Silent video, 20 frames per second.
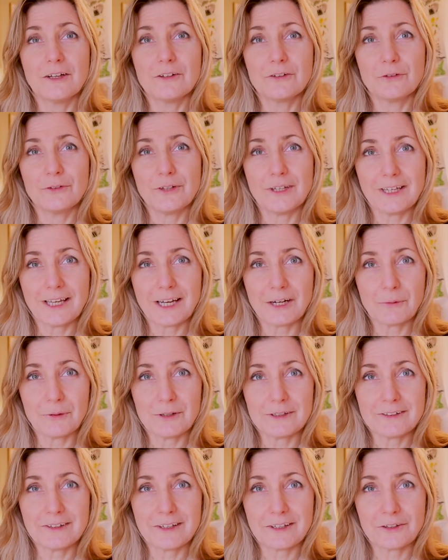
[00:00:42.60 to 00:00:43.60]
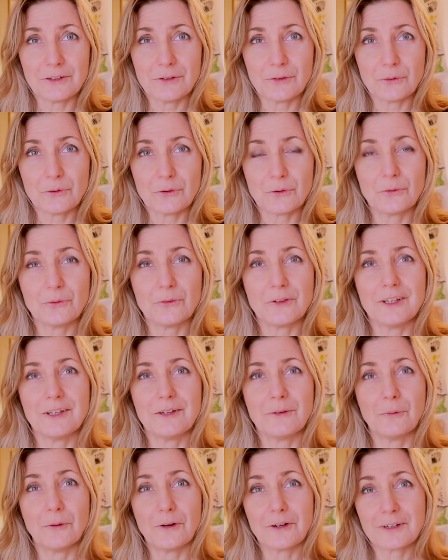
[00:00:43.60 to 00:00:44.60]
Today I will take you through
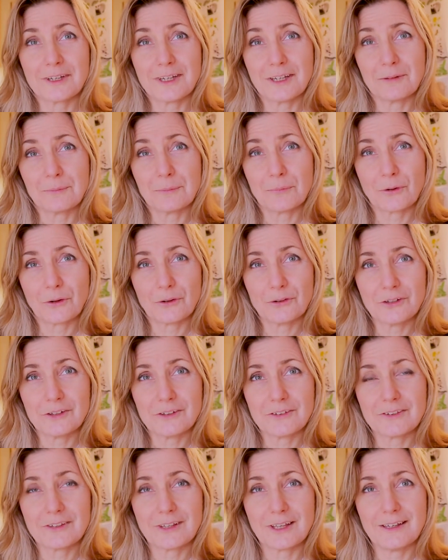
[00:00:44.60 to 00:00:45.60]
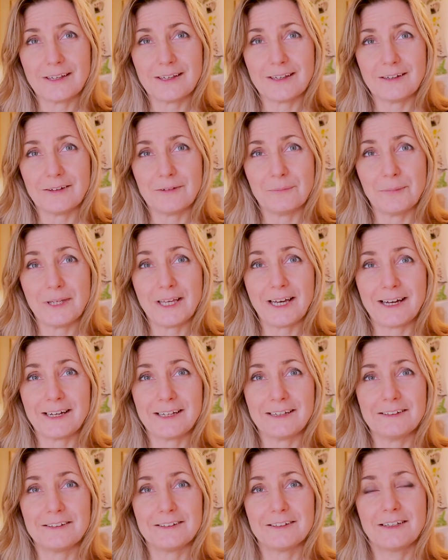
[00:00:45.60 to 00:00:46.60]
the working process uh,
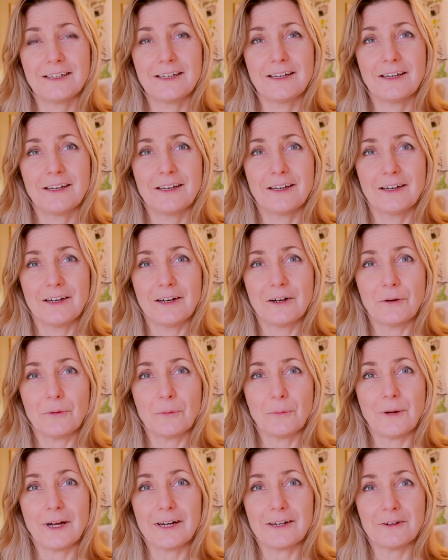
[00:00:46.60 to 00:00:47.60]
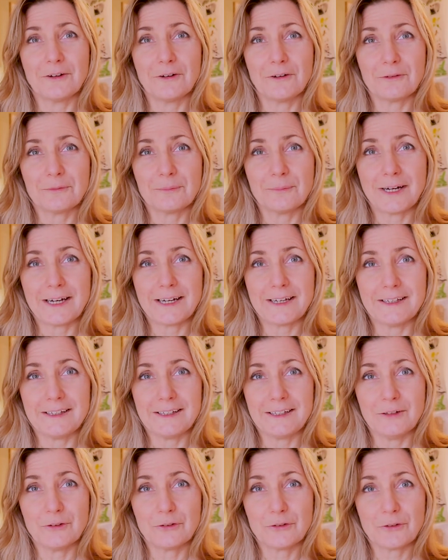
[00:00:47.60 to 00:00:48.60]
behind one of my
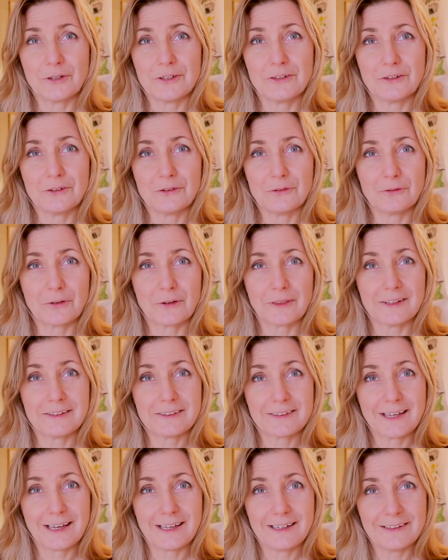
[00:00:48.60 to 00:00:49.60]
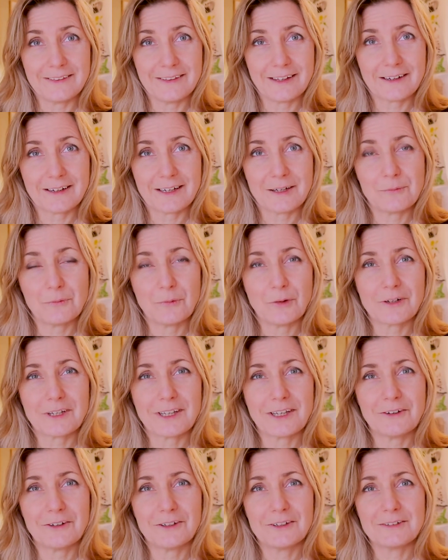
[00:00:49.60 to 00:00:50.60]
illustrations for this calendar I'm
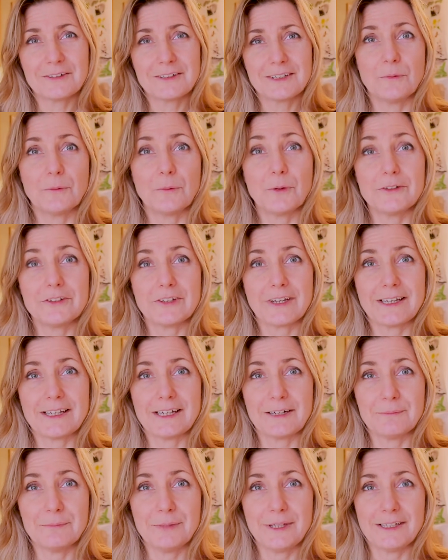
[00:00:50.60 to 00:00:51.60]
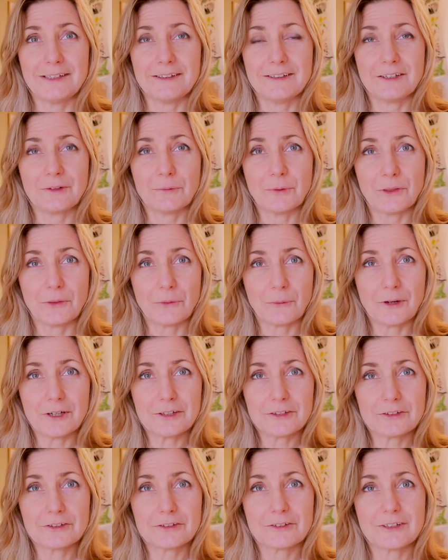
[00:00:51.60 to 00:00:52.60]
working on, which I am painting with
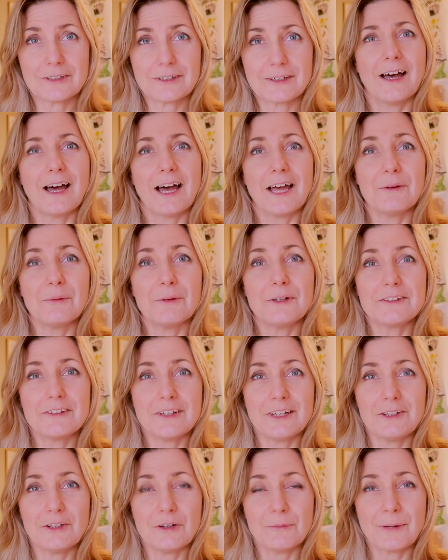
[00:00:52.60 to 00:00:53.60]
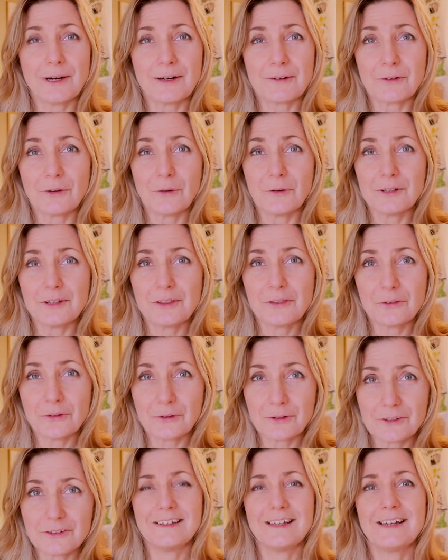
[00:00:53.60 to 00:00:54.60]
gouache. I will tell you about all the
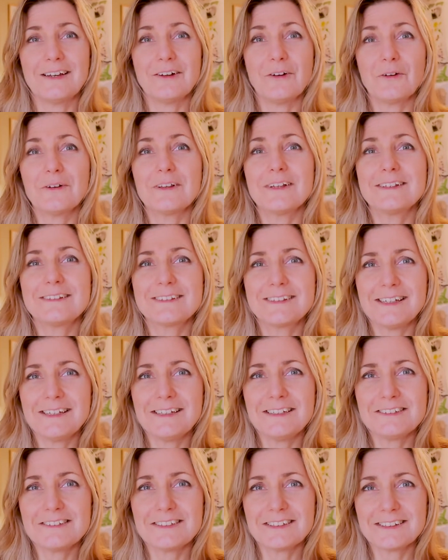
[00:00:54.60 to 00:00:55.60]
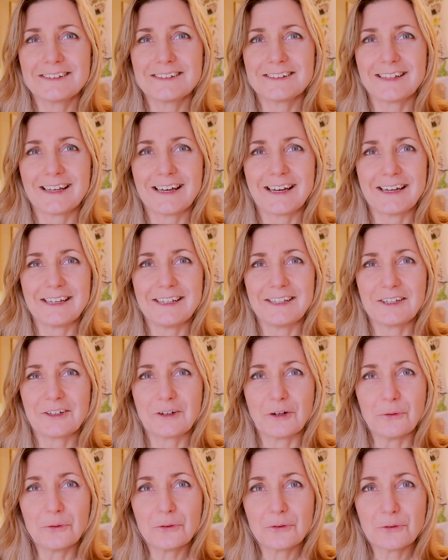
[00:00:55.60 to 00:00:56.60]
thoughts and all the stages I
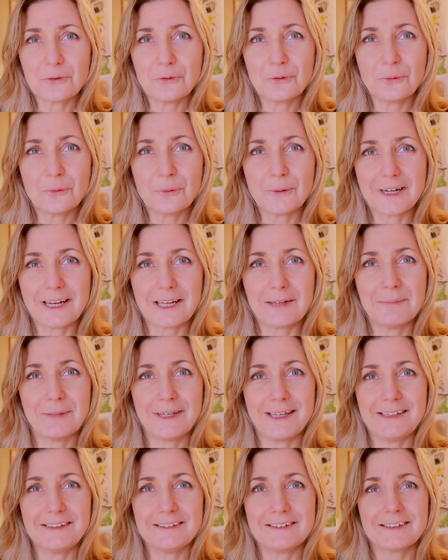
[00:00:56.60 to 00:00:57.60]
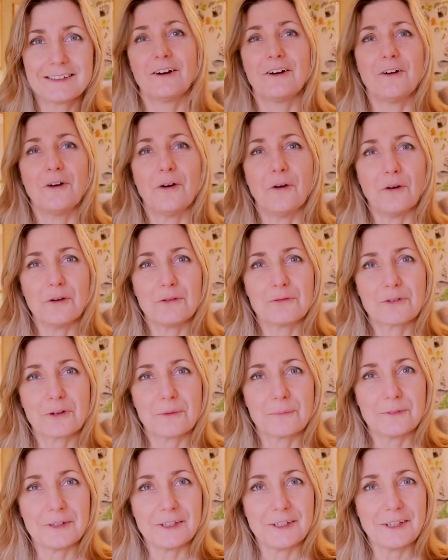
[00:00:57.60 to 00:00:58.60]
go through when I paint, all
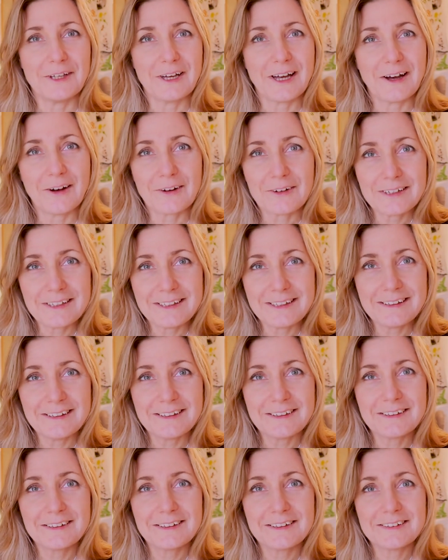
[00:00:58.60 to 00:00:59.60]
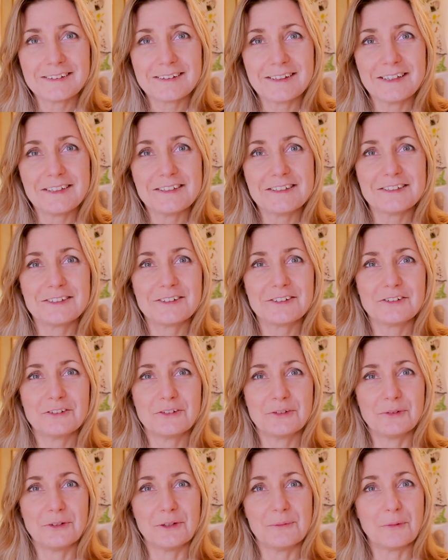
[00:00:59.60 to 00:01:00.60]
from the ugly stages
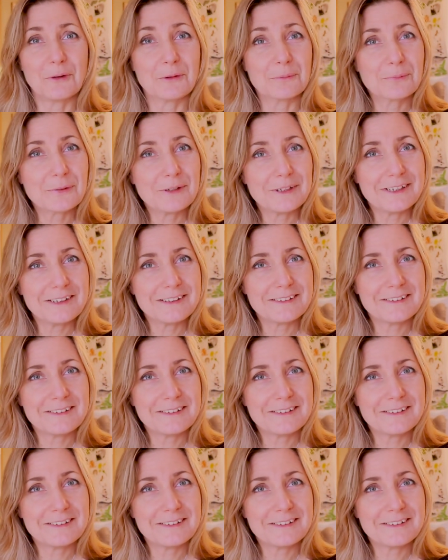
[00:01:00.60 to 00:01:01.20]
to the more pretty